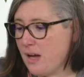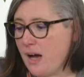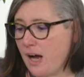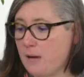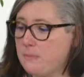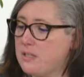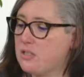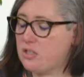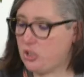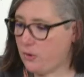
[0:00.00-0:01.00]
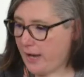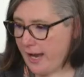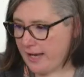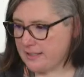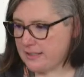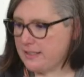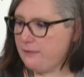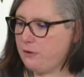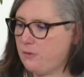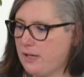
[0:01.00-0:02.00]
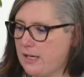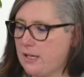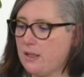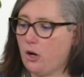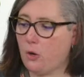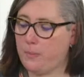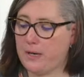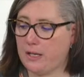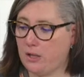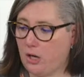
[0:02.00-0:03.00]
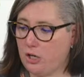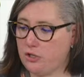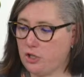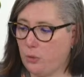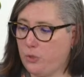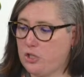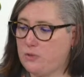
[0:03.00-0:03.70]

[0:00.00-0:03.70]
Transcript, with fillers: Um, Sue asks, if you need the opening larger, would you